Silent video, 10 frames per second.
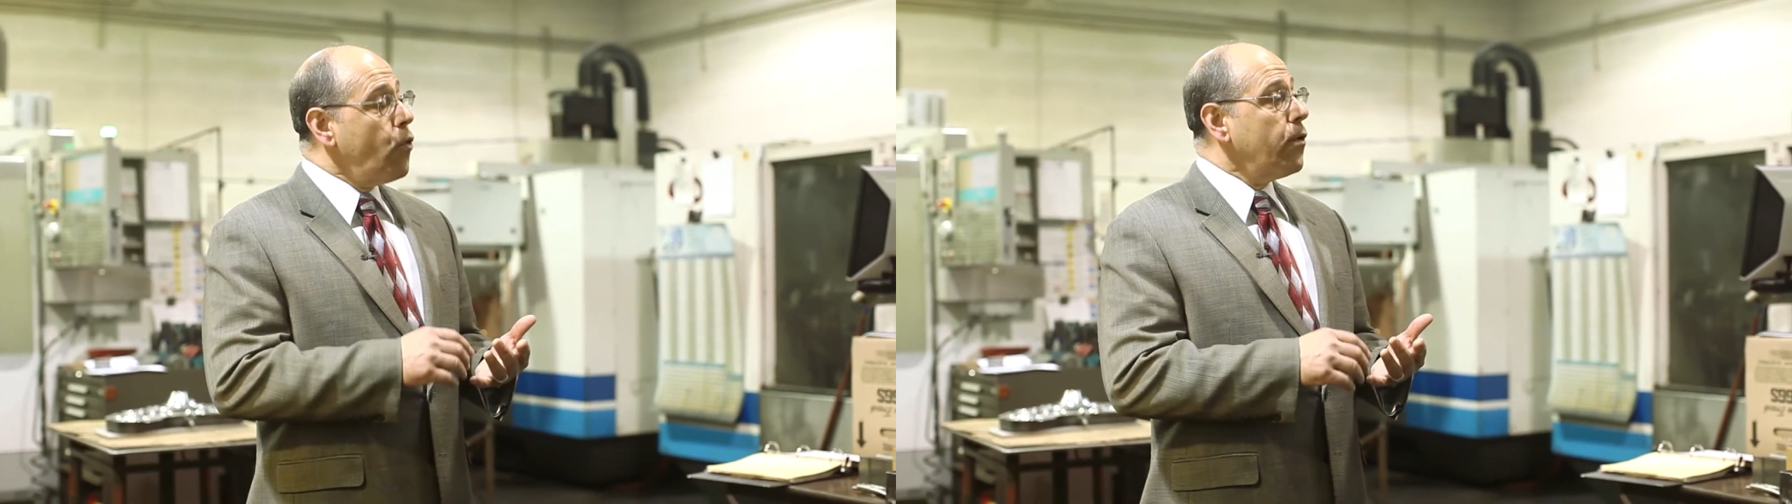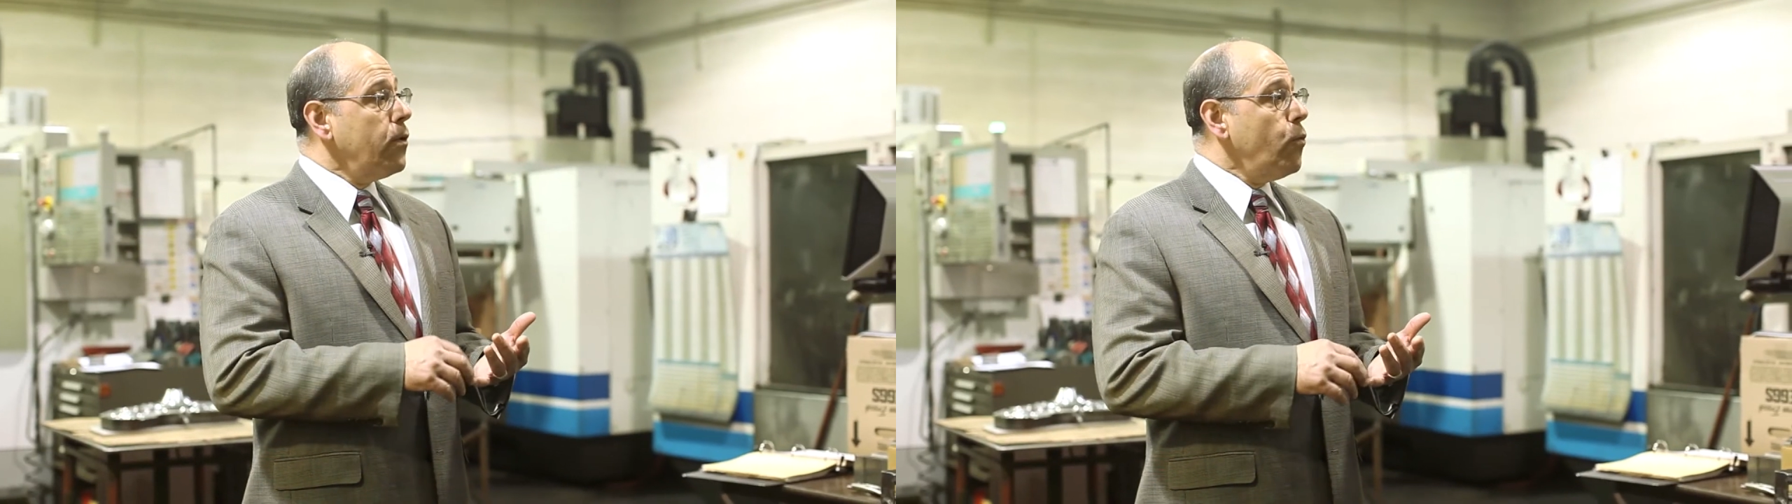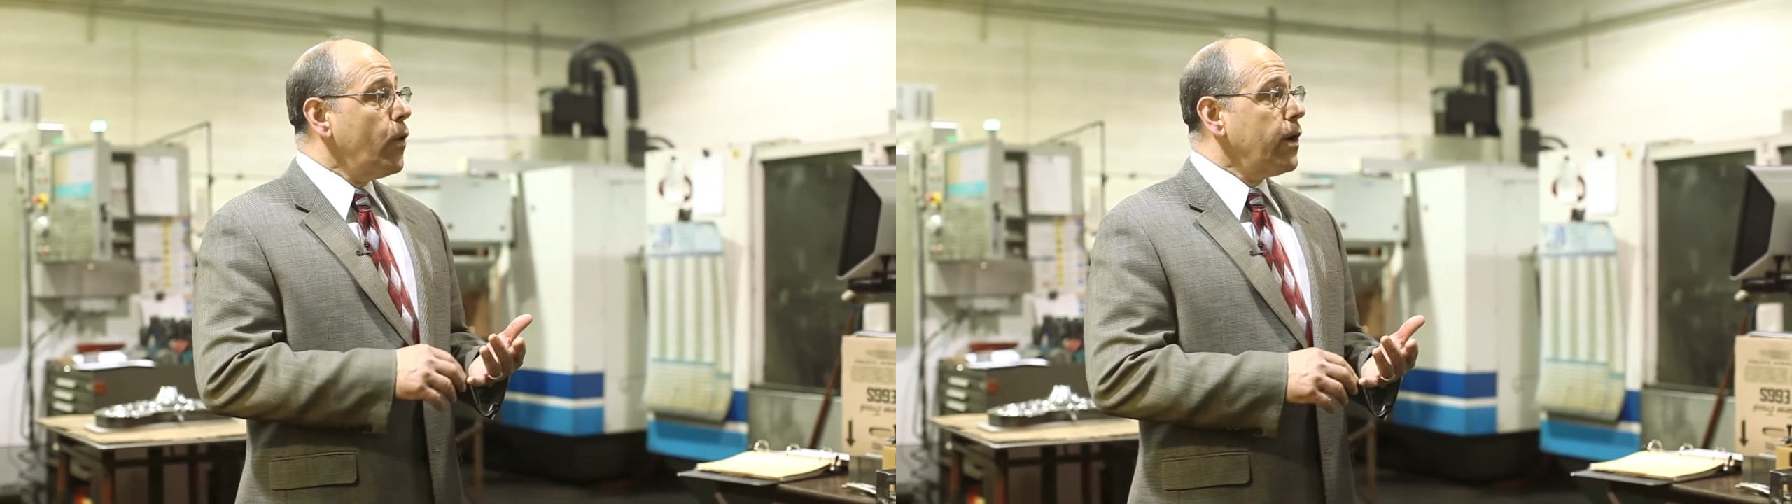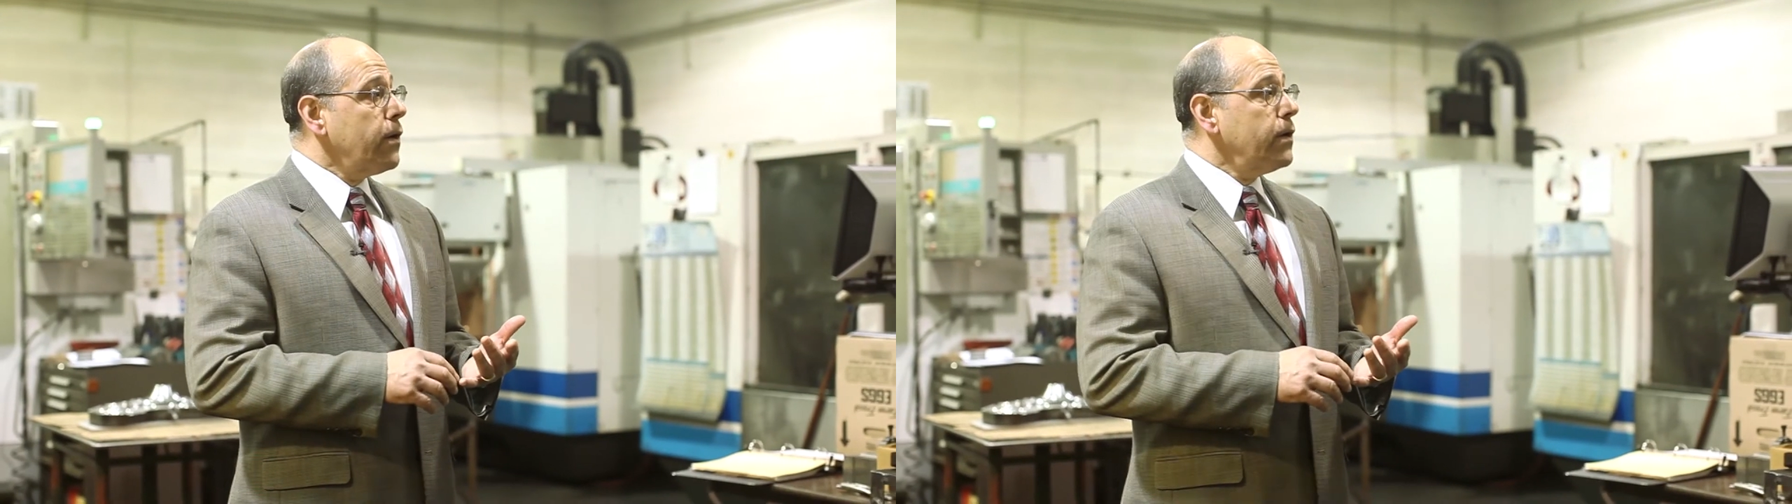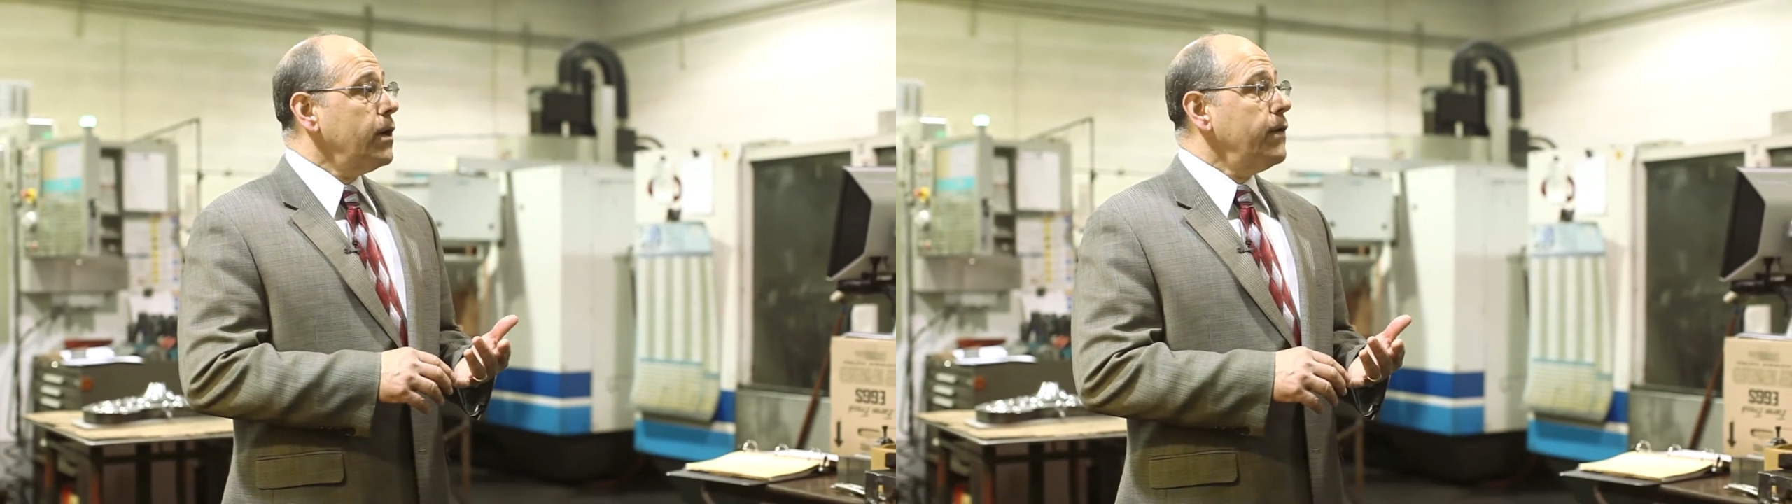more
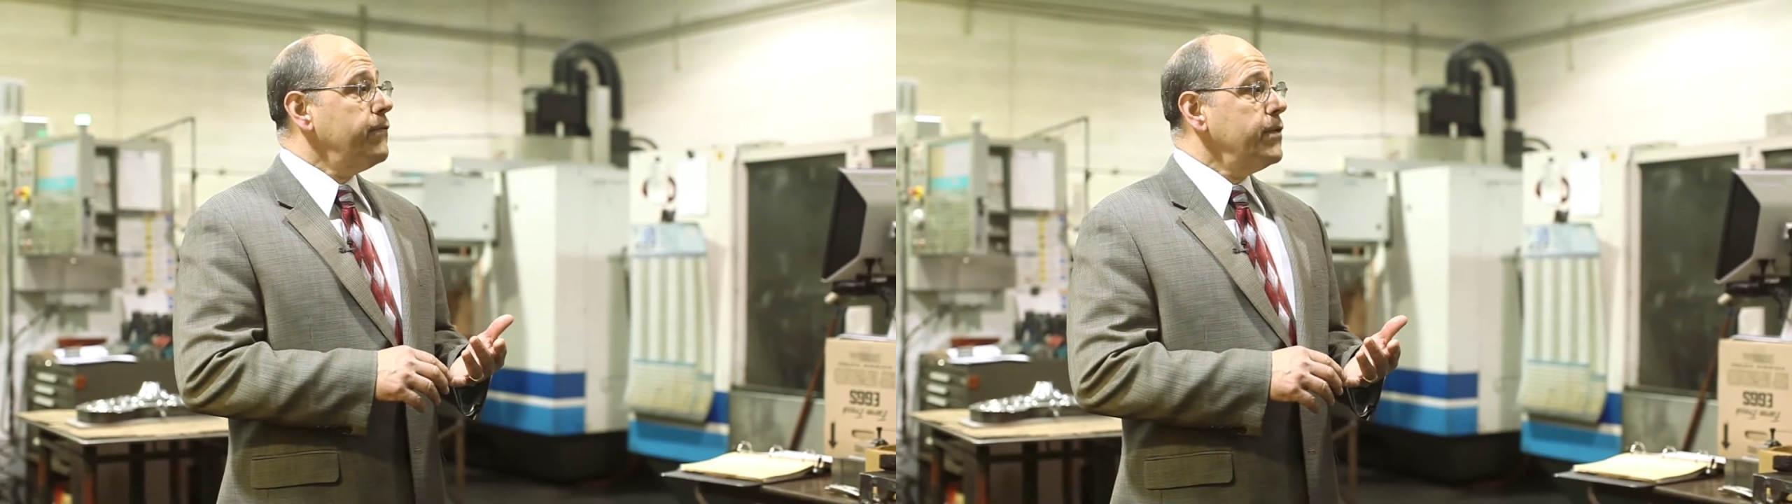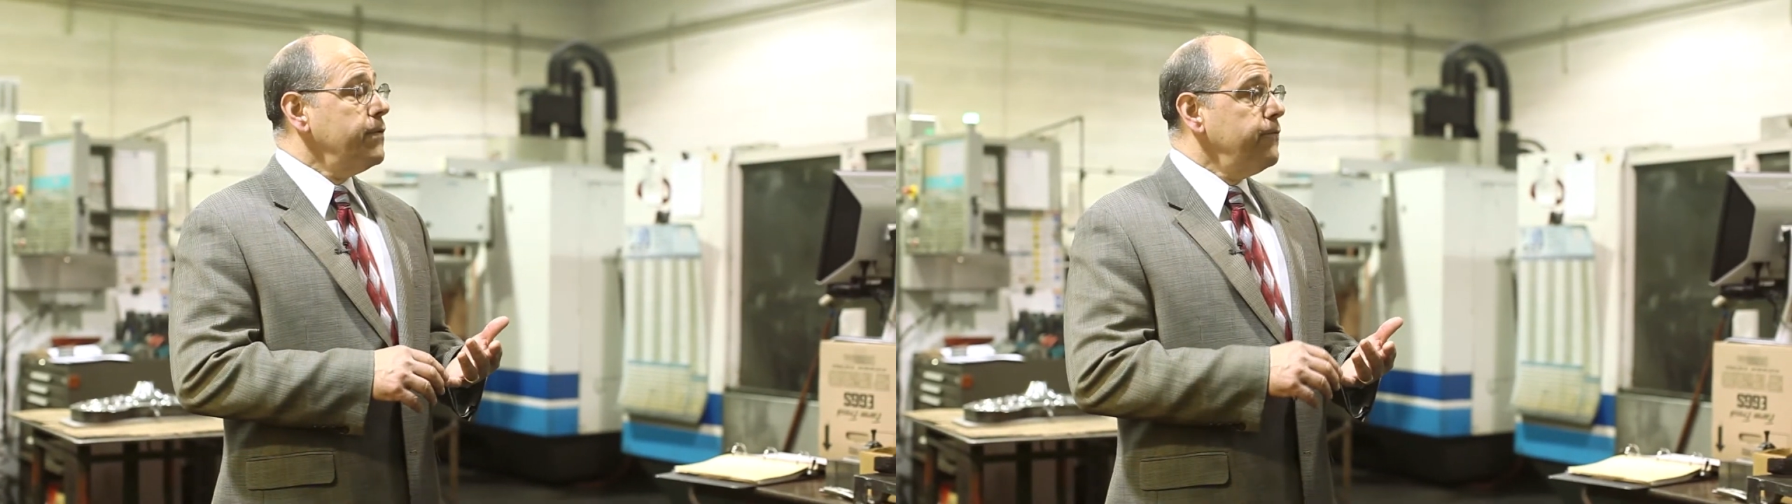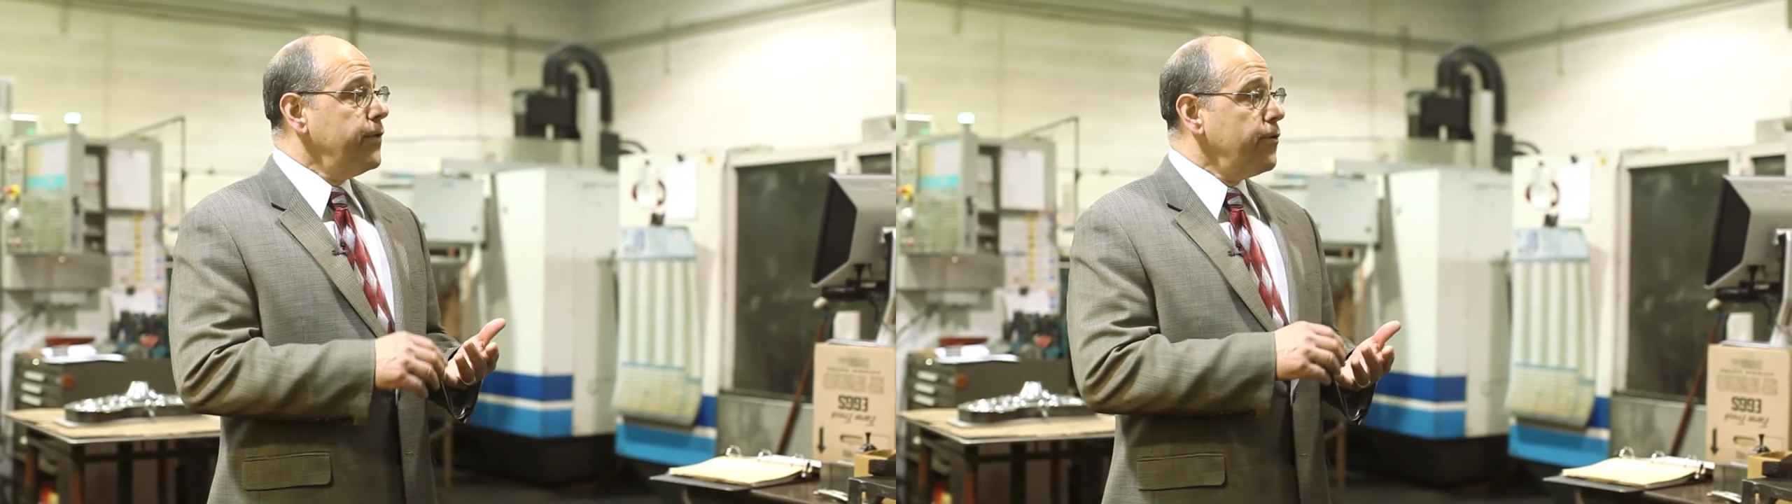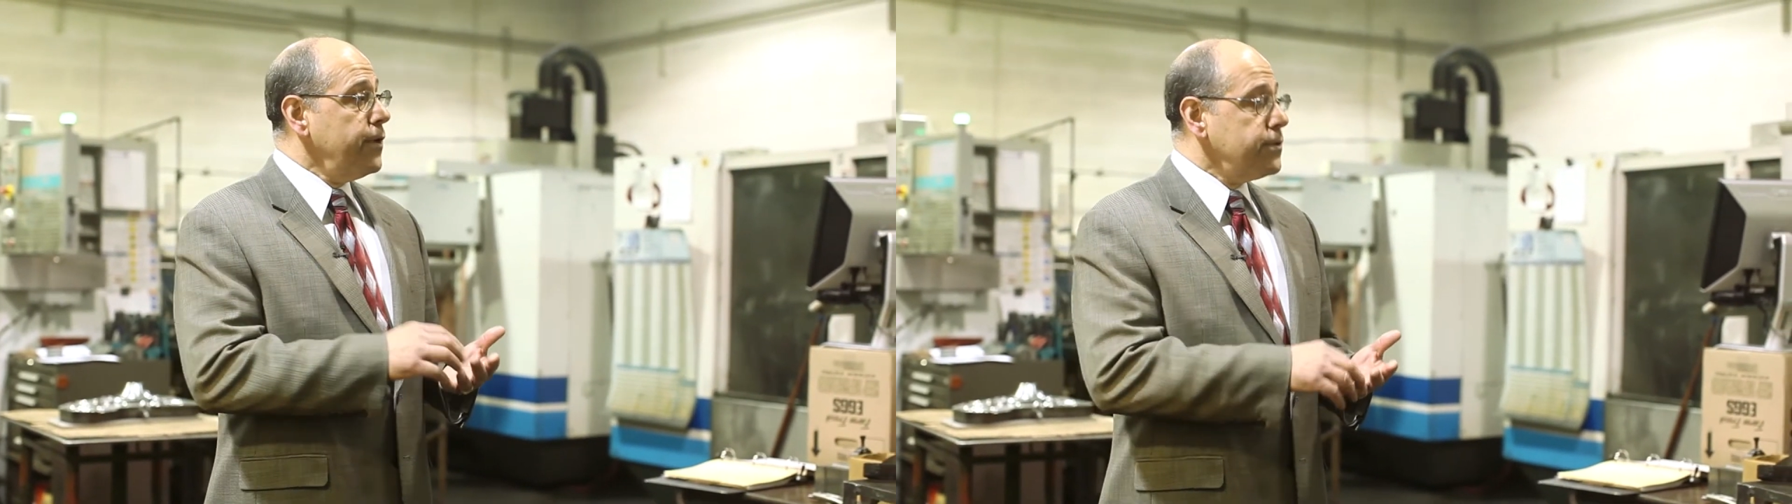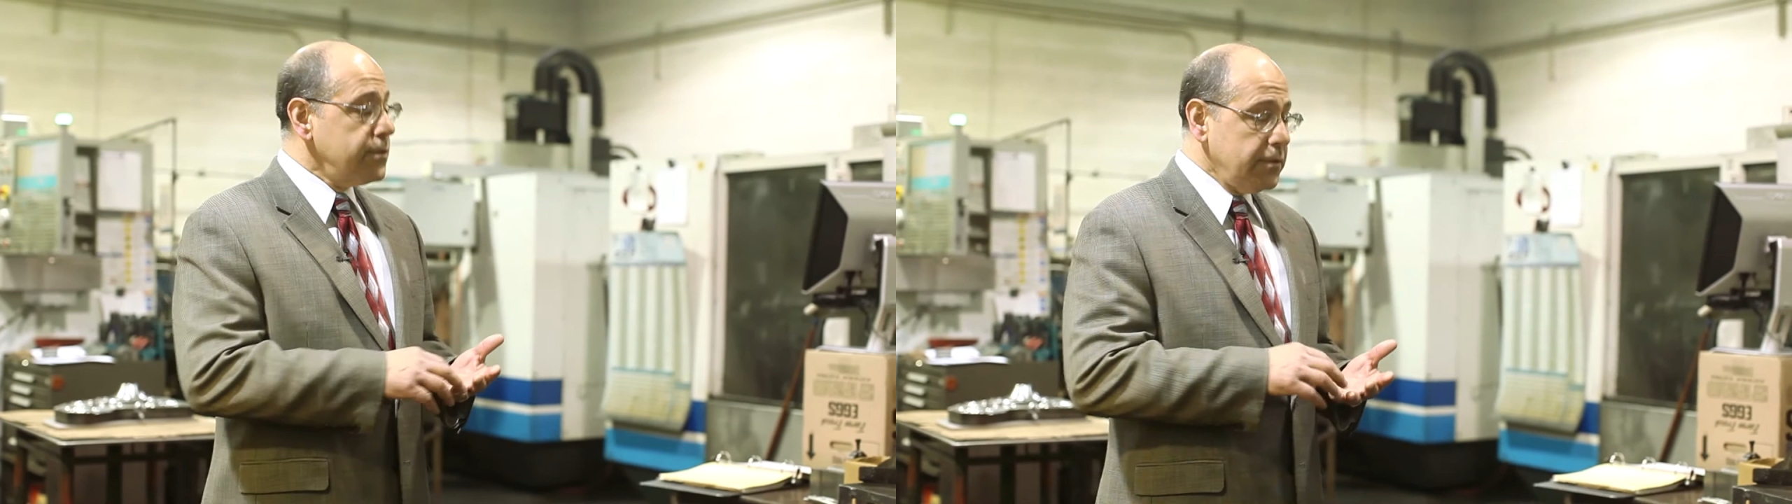aware of the
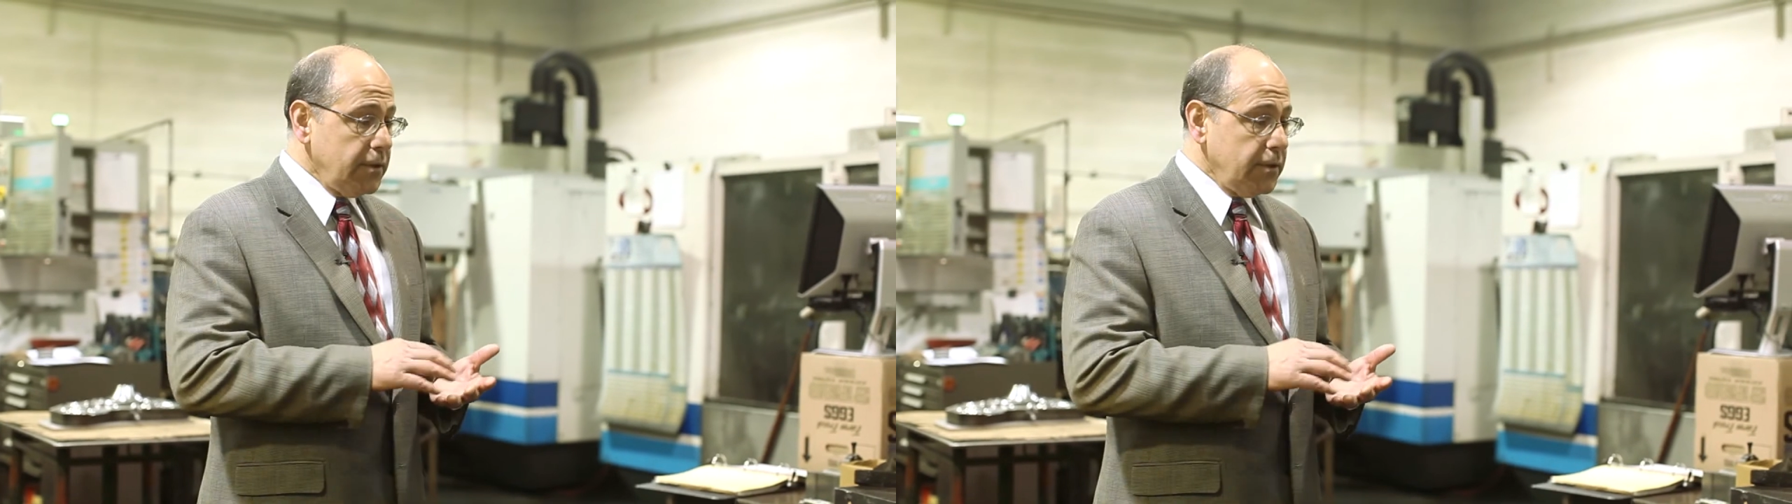various